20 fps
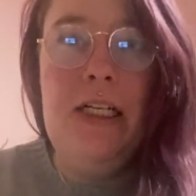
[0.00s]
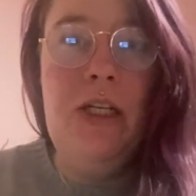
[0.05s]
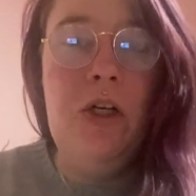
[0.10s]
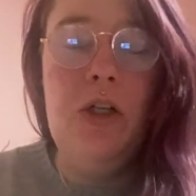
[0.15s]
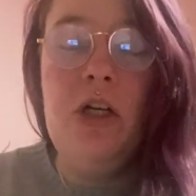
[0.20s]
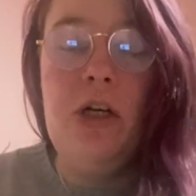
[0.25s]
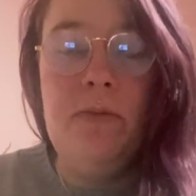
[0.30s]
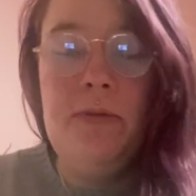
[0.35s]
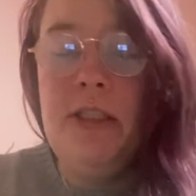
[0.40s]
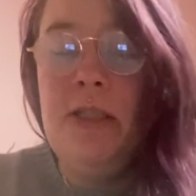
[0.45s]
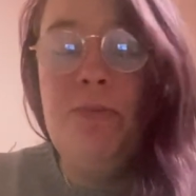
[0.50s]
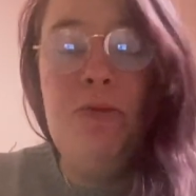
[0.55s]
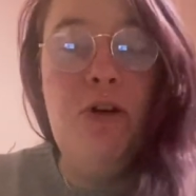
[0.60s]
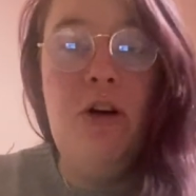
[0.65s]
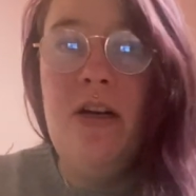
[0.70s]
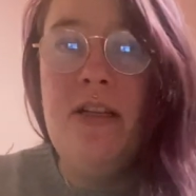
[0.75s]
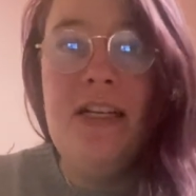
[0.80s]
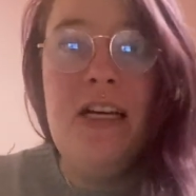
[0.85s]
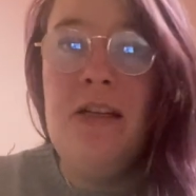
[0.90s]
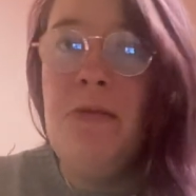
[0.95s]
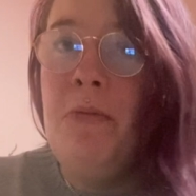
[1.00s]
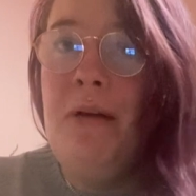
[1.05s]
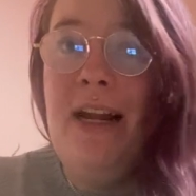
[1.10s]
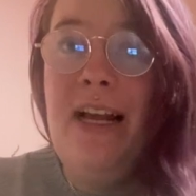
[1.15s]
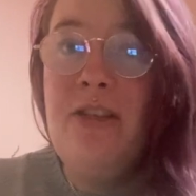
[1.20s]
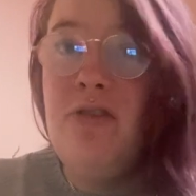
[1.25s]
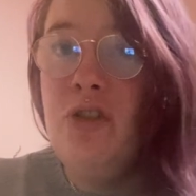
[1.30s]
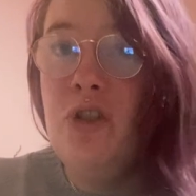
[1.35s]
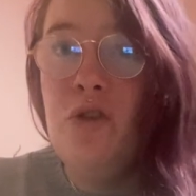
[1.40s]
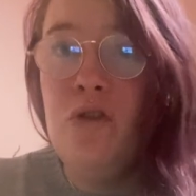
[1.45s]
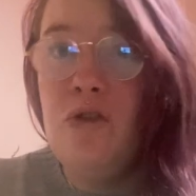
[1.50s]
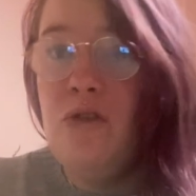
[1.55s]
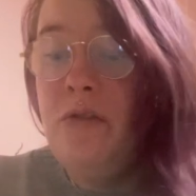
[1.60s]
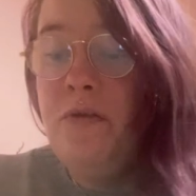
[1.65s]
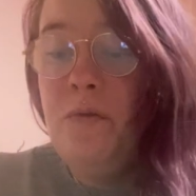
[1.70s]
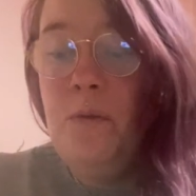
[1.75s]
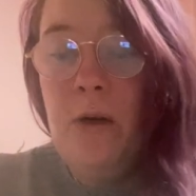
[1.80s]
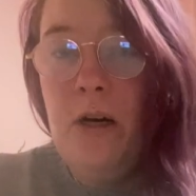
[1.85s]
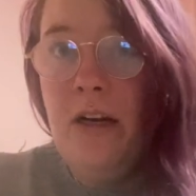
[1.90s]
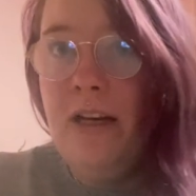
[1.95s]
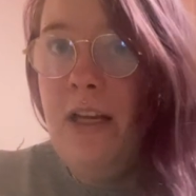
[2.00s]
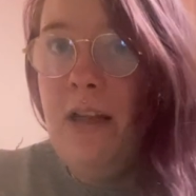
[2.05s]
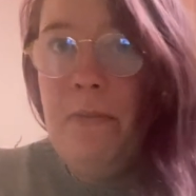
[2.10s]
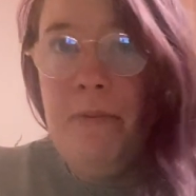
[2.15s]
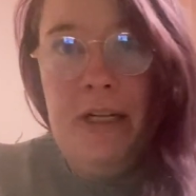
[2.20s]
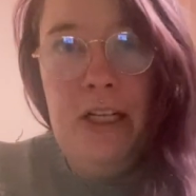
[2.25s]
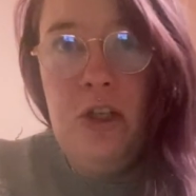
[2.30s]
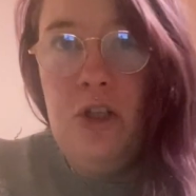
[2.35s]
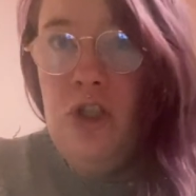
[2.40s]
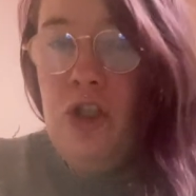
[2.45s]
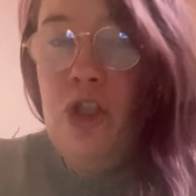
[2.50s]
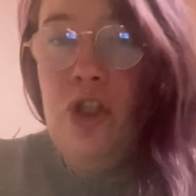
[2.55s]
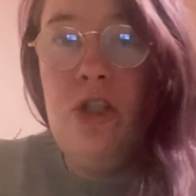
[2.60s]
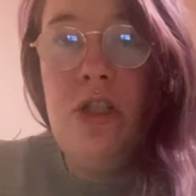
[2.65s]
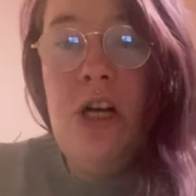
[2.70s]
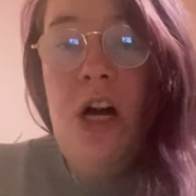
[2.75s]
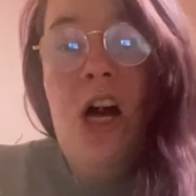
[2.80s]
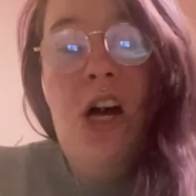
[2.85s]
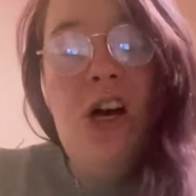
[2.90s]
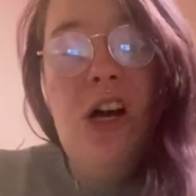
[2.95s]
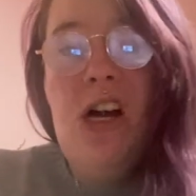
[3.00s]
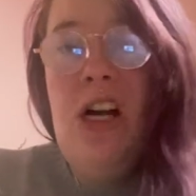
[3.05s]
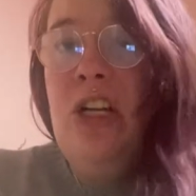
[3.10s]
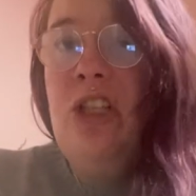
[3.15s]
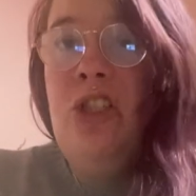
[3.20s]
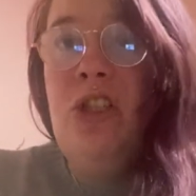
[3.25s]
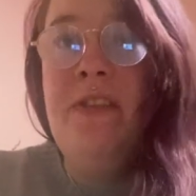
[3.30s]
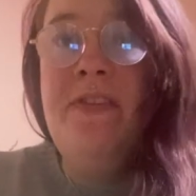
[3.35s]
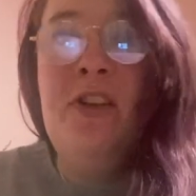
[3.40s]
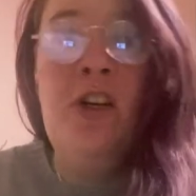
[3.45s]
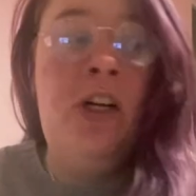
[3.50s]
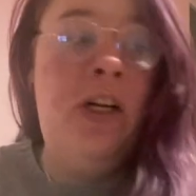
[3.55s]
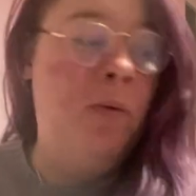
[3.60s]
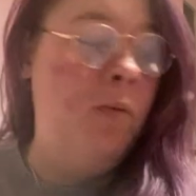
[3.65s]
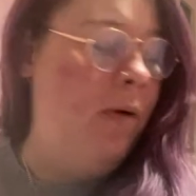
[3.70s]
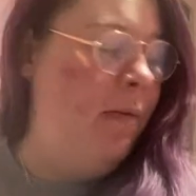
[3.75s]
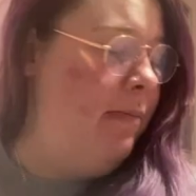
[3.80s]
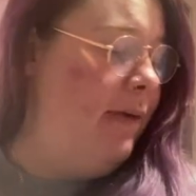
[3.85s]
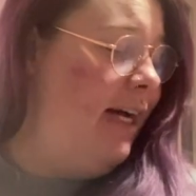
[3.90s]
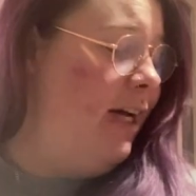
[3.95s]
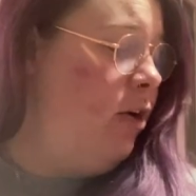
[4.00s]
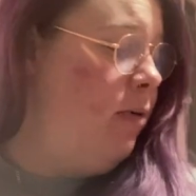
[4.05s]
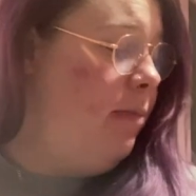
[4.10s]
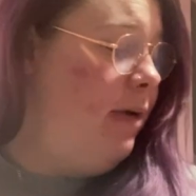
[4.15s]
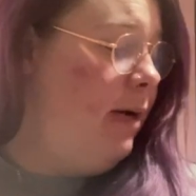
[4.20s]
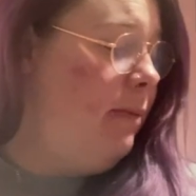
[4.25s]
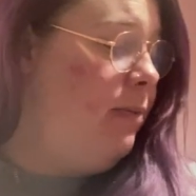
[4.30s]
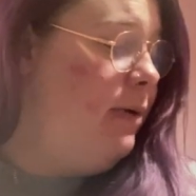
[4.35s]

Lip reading: Like, I'm surprised any of my electrical stuff work at the minute, because I just shove it all in one makeup bag.